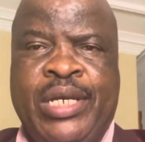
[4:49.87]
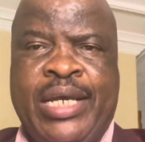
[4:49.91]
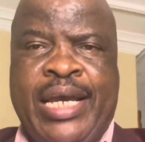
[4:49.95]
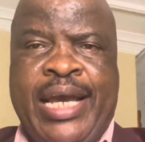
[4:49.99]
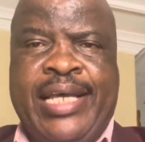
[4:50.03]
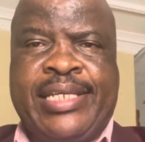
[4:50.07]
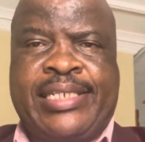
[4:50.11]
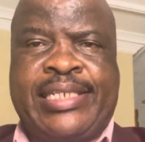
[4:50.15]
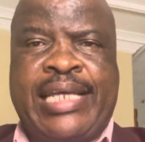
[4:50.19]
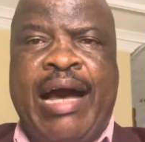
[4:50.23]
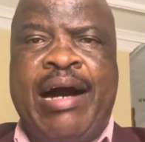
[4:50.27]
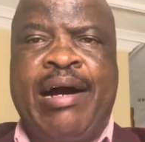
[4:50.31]

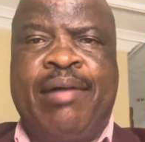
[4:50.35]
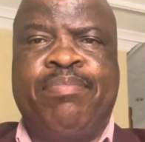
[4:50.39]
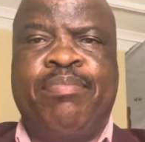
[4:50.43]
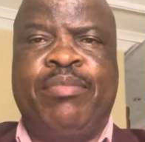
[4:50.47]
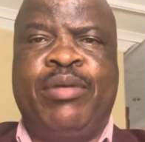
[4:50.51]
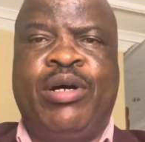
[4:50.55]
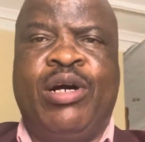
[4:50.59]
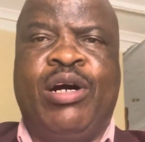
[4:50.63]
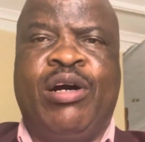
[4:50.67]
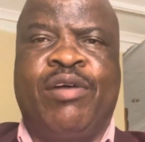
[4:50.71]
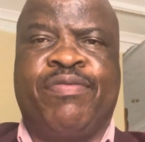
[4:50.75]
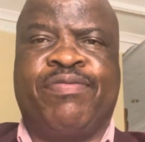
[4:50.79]
And
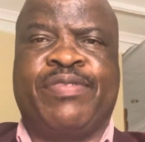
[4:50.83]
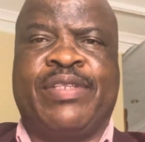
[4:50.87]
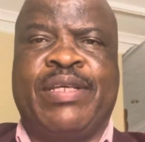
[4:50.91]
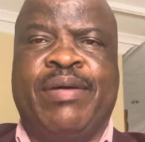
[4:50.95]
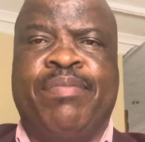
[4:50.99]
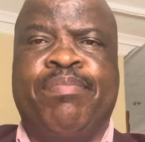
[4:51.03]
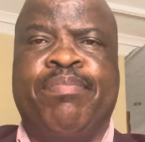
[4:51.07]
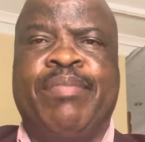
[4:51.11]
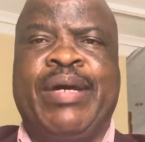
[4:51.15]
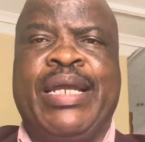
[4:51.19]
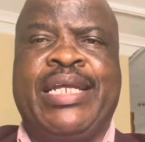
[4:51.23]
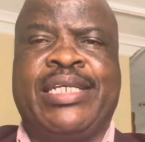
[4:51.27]
some of the
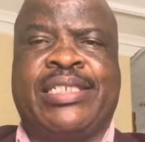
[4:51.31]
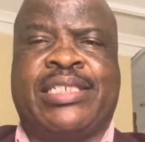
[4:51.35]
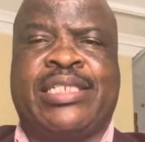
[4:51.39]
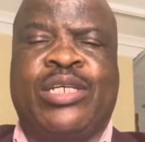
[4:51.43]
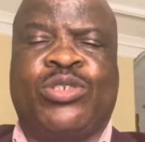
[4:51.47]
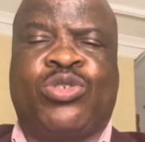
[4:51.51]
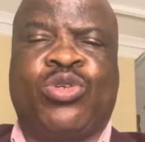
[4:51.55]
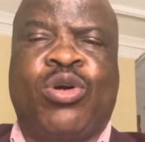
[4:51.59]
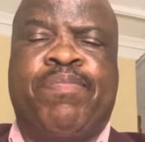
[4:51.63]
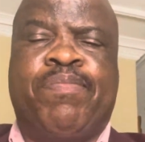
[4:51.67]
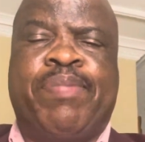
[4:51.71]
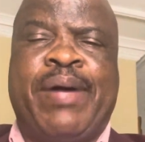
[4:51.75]

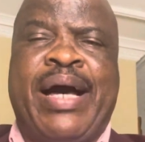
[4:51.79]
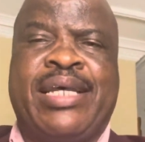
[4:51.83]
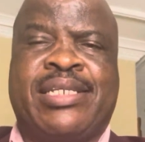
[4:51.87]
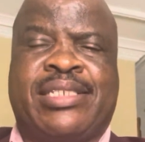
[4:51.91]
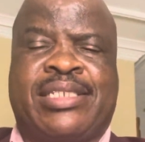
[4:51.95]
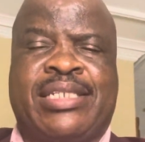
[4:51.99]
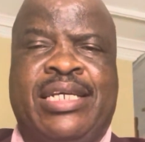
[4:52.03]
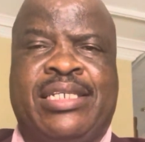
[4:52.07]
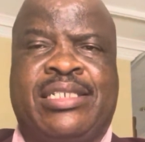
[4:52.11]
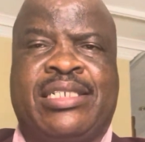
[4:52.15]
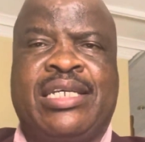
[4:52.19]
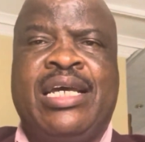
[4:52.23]
ministers or
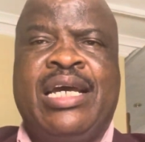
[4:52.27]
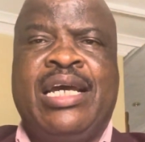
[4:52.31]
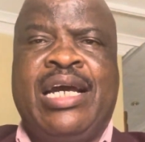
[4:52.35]
pastors